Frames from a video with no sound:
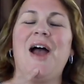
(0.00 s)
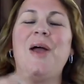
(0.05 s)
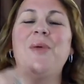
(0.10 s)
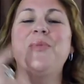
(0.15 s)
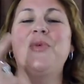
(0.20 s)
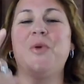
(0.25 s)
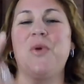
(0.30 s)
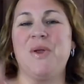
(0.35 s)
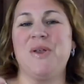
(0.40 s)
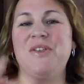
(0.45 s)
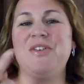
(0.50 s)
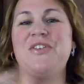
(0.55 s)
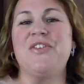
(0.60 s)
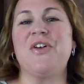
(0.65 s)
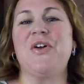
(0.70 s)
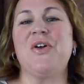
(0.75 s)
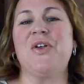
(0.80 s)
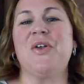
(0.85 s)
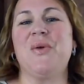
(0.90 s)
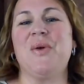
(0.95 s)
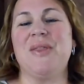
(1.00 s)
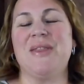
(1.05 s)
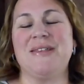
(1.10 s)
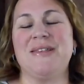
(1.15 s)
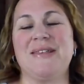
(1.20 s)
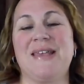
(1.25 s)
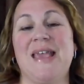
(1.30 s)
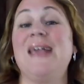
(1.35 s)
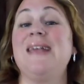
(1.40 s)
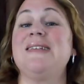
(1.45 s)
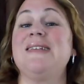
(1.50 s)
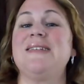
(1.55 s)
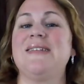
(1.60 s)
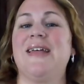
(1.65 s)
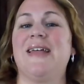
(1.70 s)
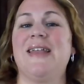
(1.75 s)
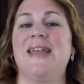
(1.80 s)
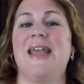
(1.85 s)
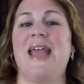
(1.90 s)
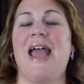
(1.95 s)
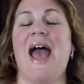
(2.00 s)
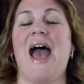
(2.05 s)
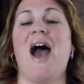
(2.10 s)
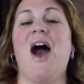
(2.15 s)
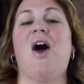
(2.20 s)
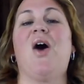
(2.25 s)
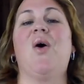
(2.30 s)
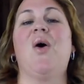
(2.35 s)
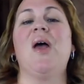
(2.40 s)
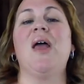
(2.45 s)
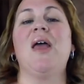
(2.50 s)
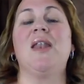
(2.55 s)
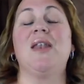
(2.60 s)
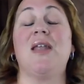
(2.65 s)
I'm going to show you in this case study how